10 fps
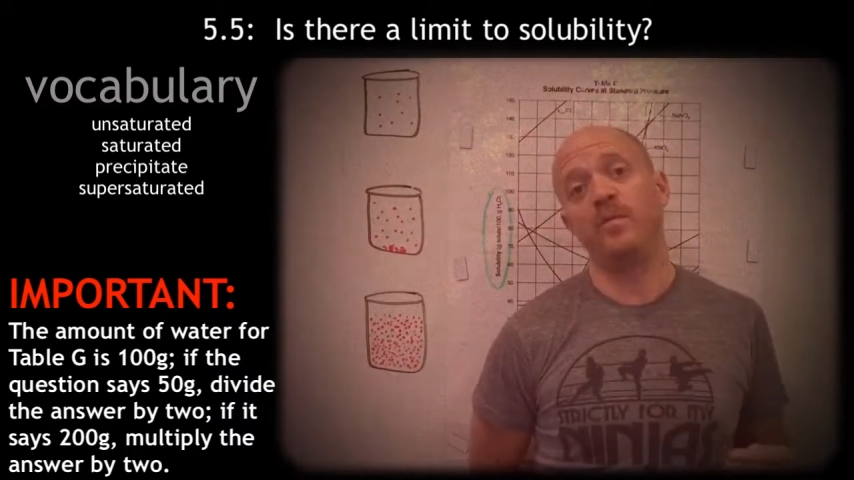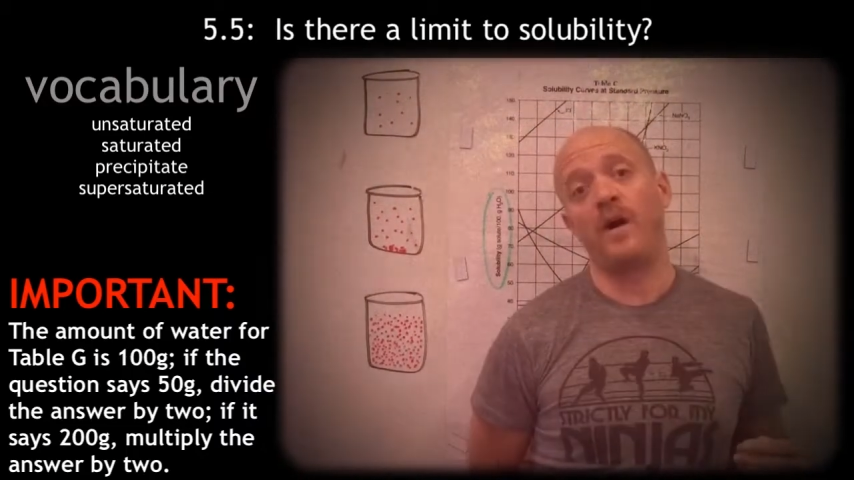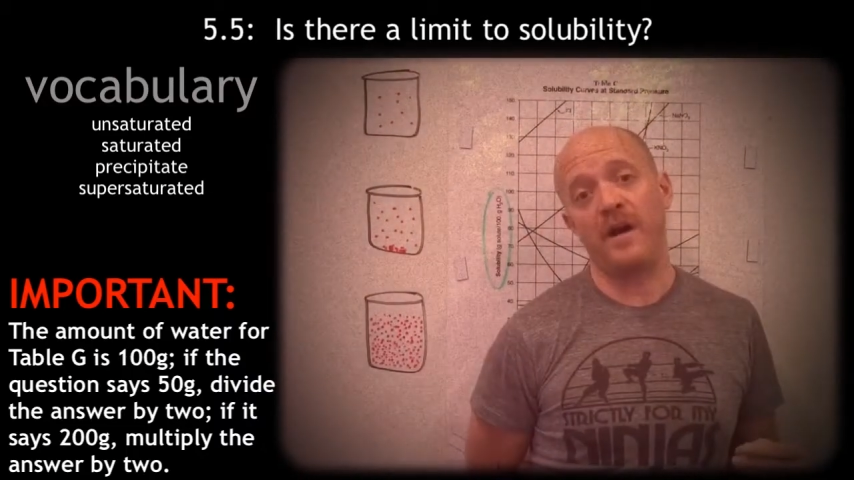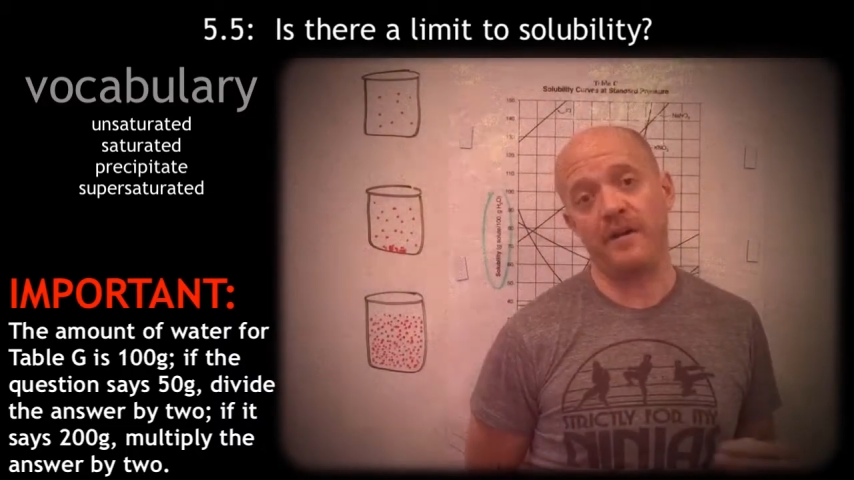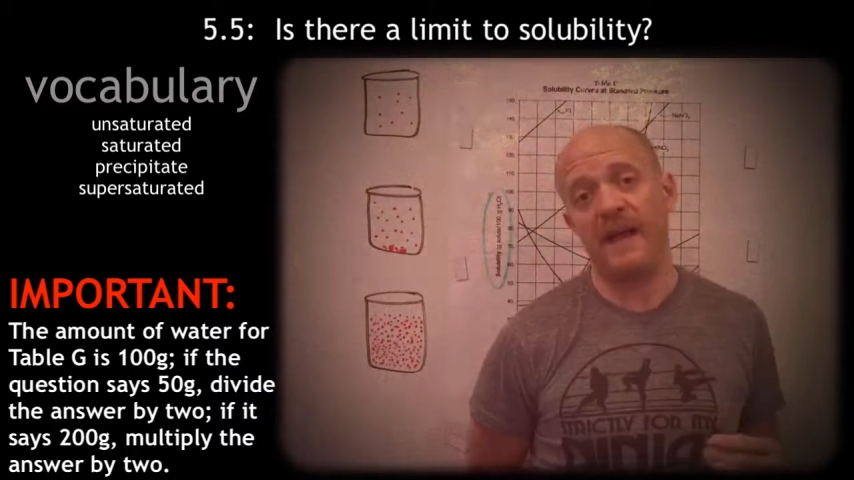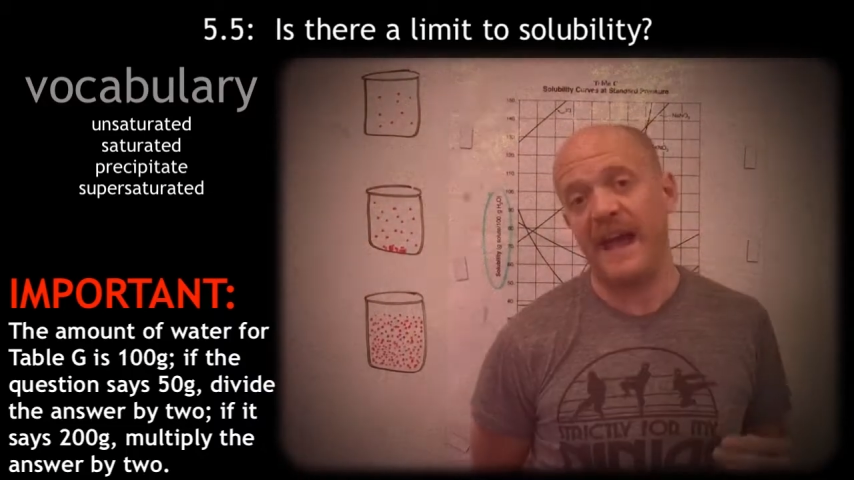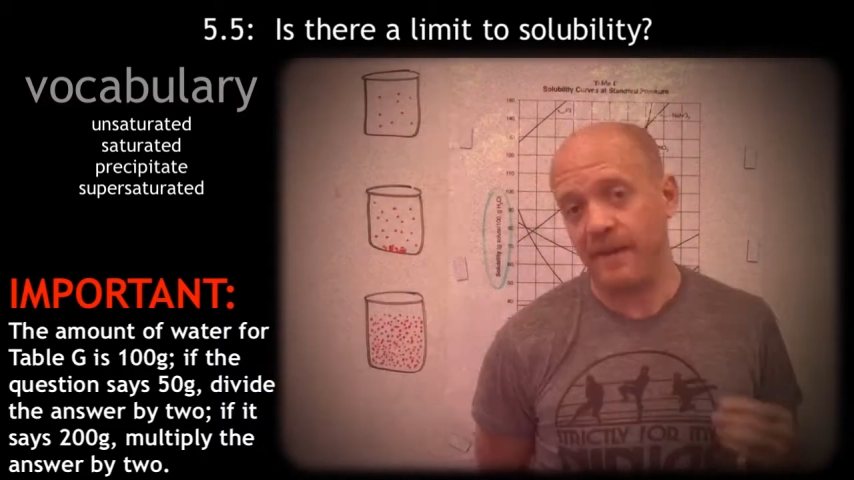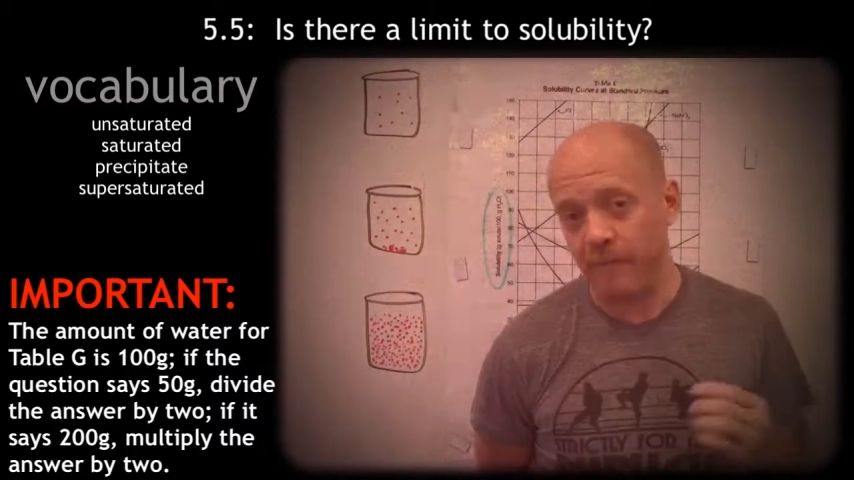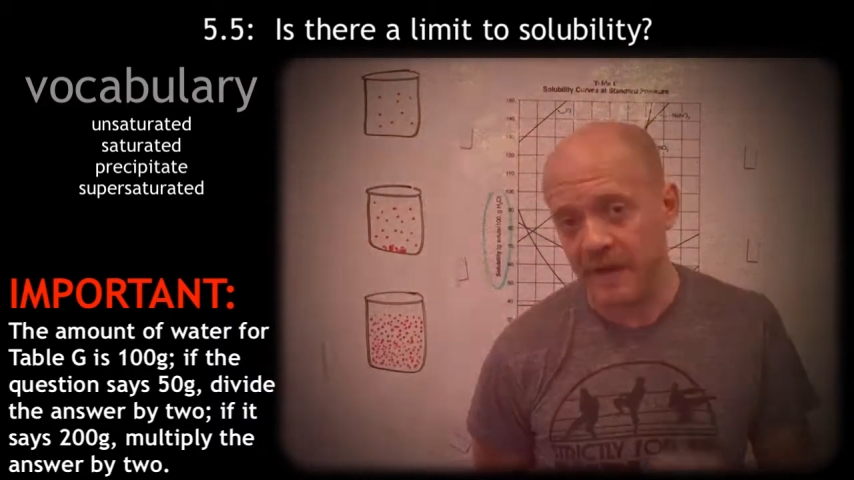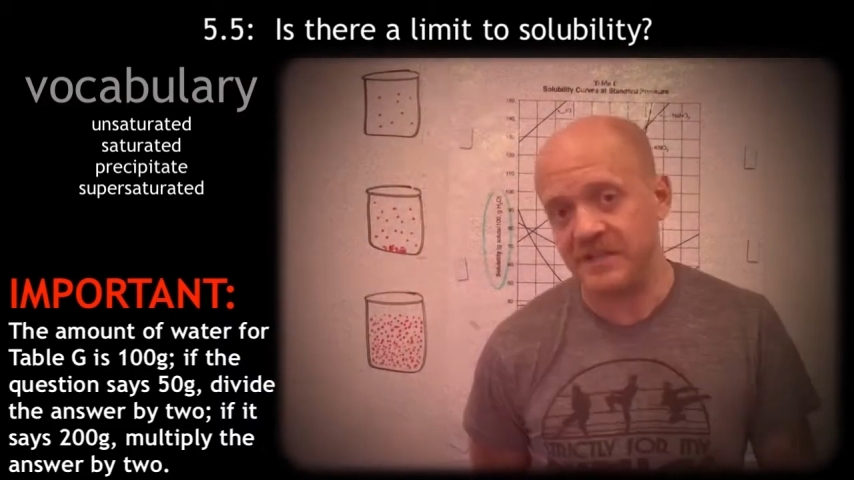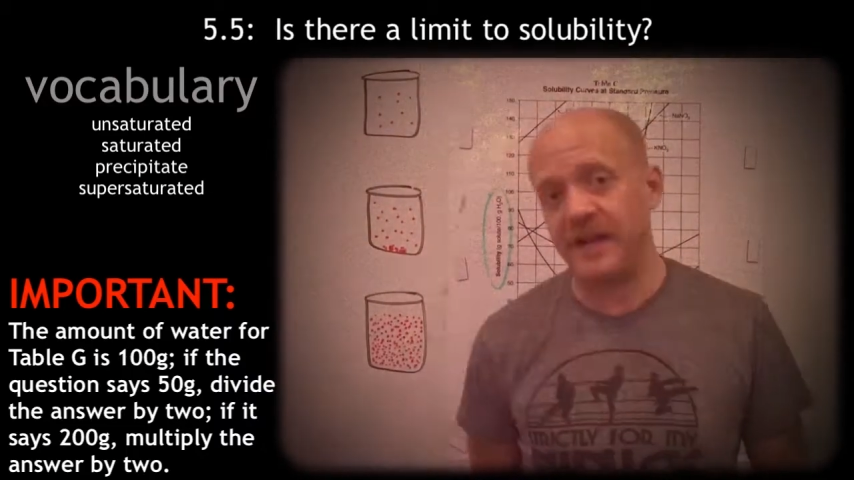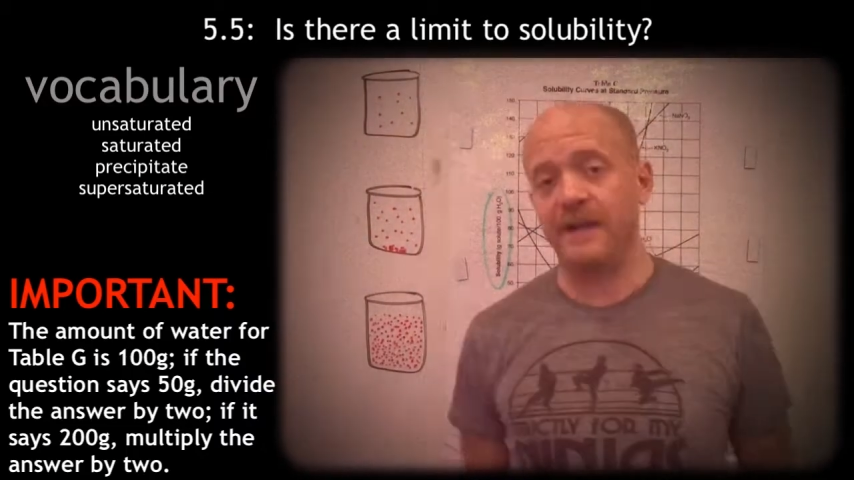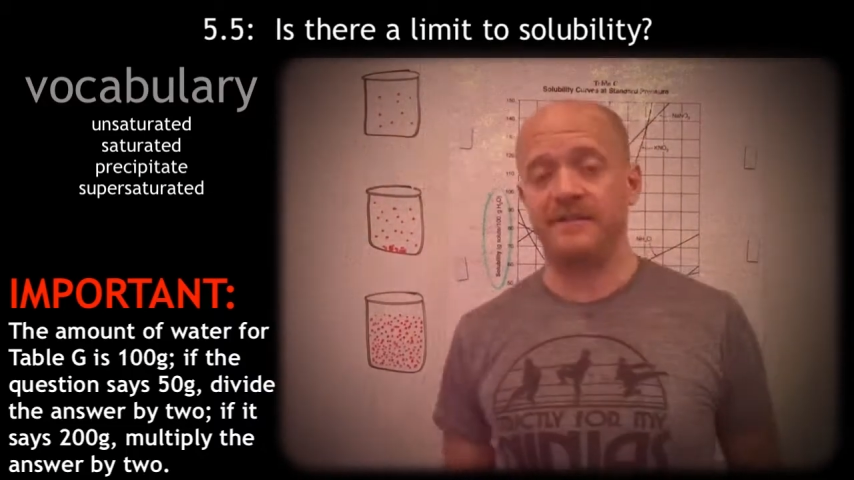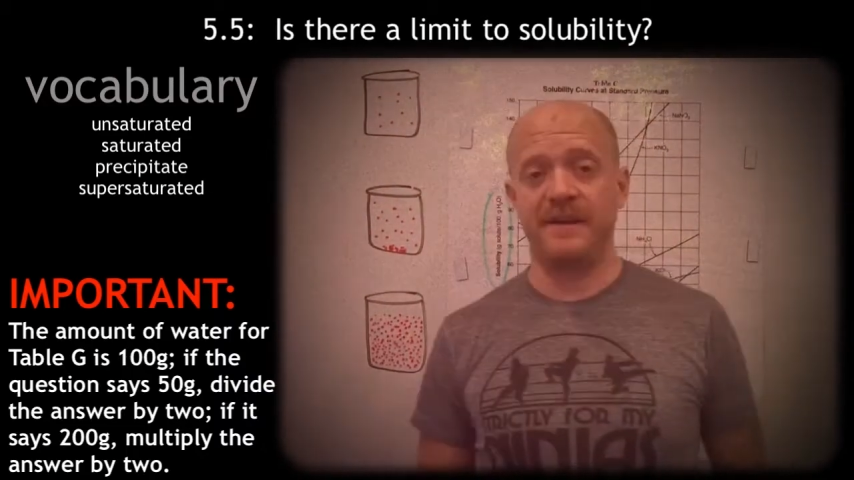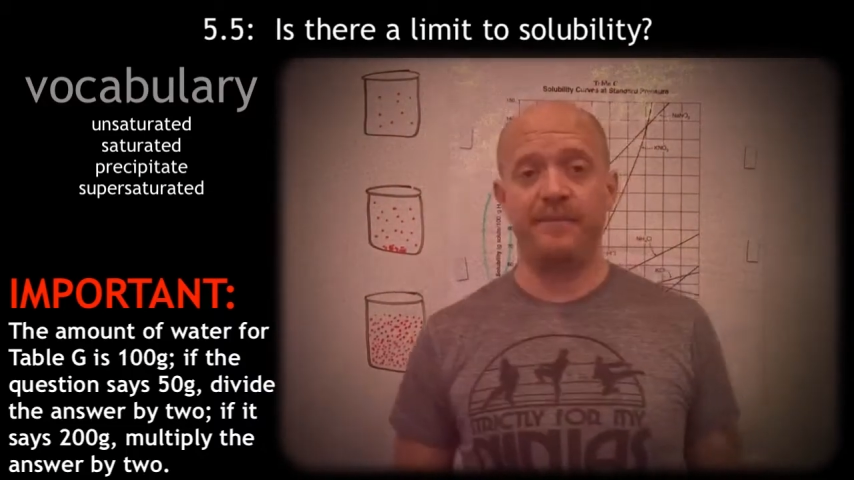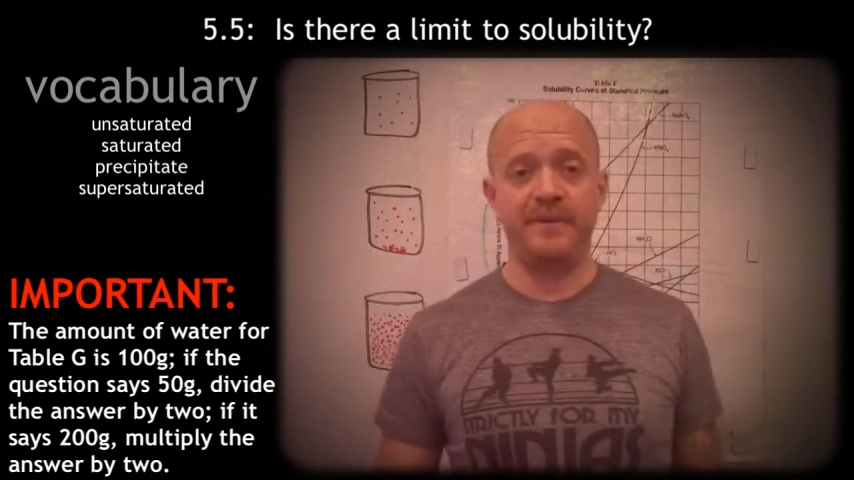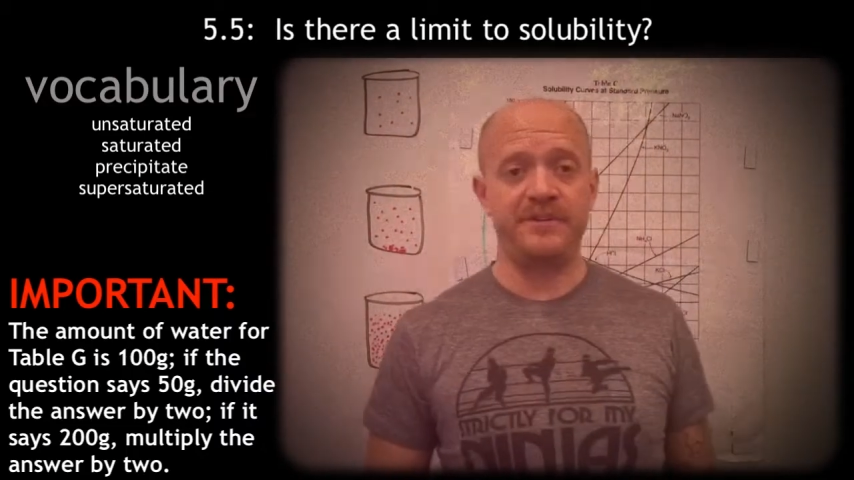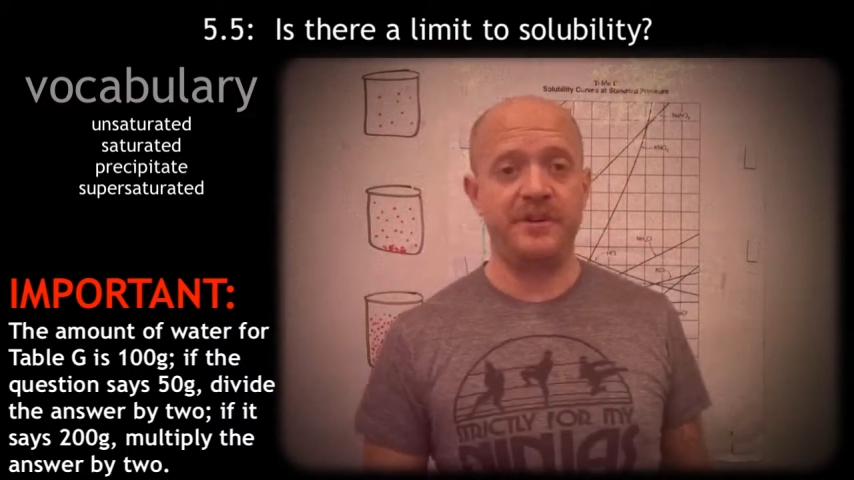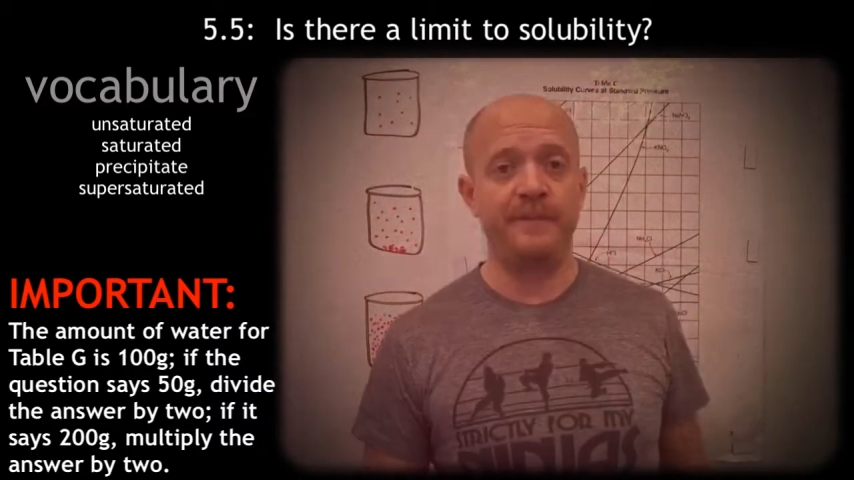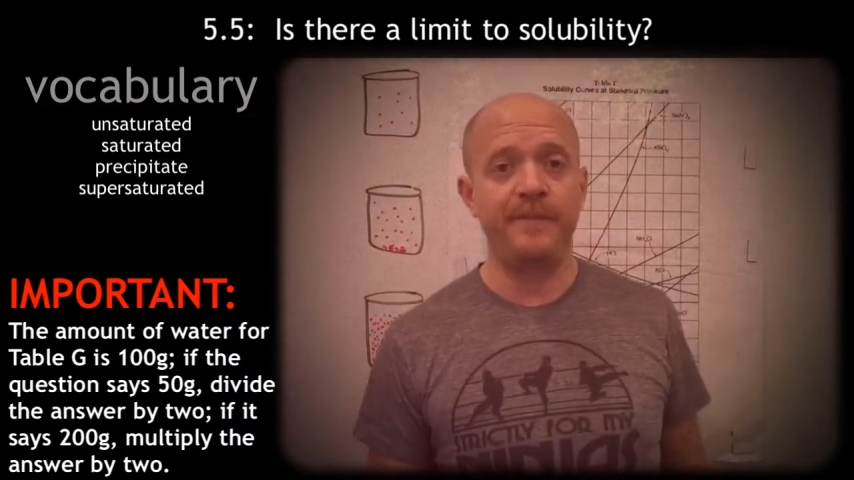water at a much higher
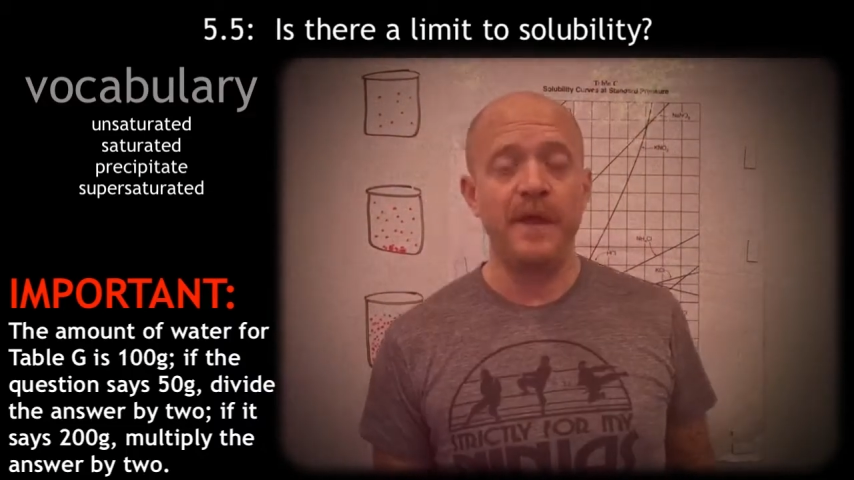temperature.